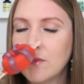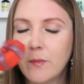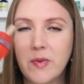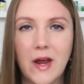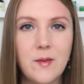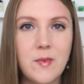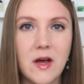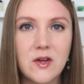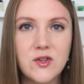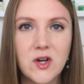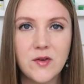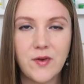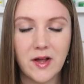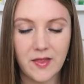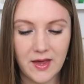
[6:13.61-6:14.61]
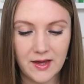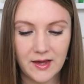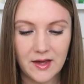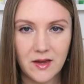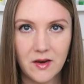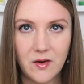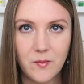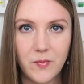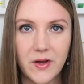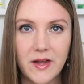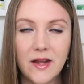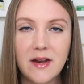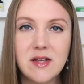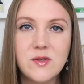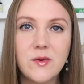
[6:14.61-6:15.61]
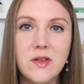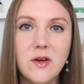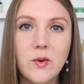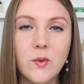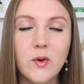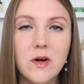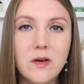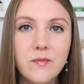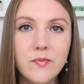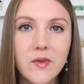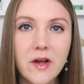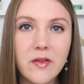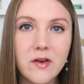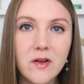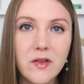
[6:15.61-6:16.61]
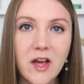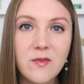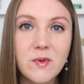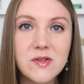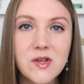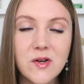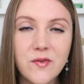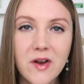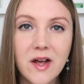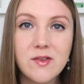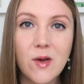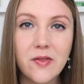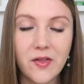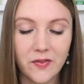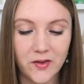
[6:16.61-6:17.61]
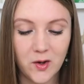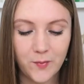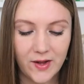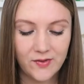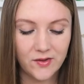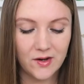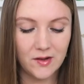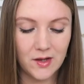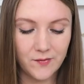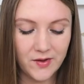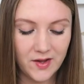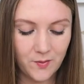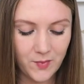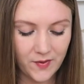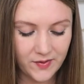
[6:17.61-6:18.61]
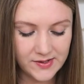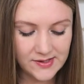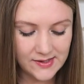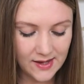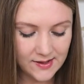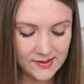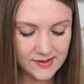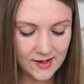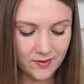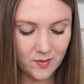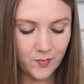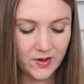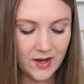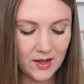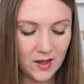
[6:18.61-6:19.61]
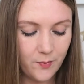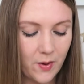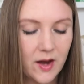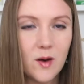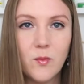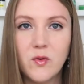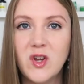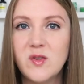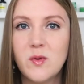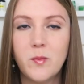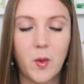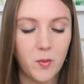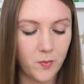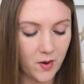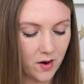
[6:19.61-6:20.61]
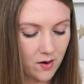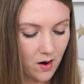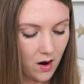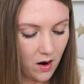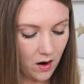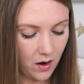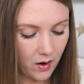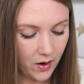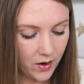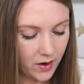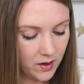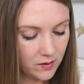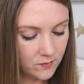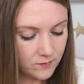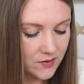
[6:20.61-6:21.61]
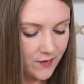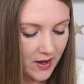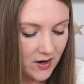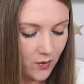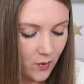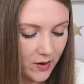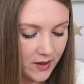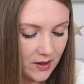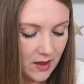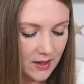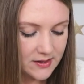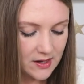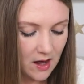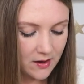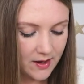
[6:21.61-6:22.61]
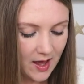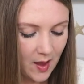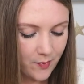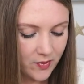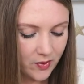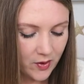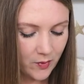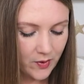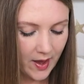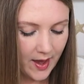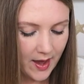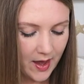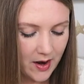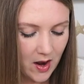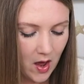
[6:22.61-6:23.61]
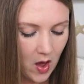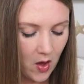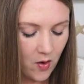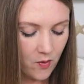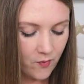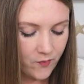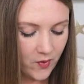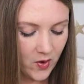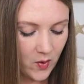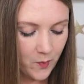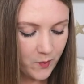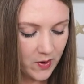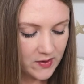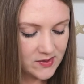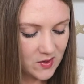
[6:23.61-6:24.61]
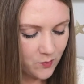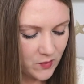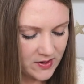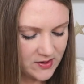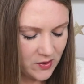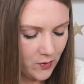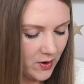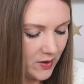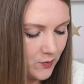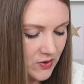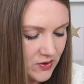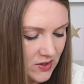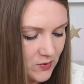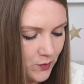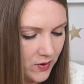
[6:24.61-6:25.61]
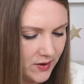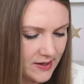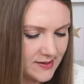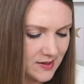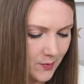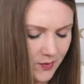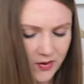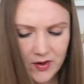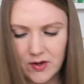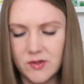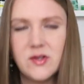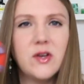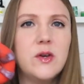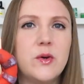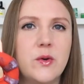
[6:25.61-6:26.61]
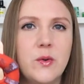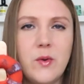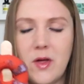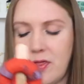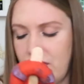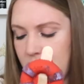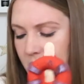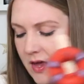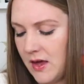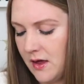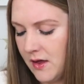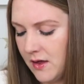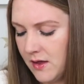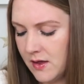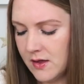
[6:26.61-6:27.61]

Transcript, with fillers: but I'm not sure if I like it. But it is really cool, like a little life preserver. So I think Little Man's gonna love it. But the scents in the Bikini Bottom Reusable Bubble Bar are Davana Oil, Tonka Absolute, and Fir Balsam Resinoid, which is really similar to the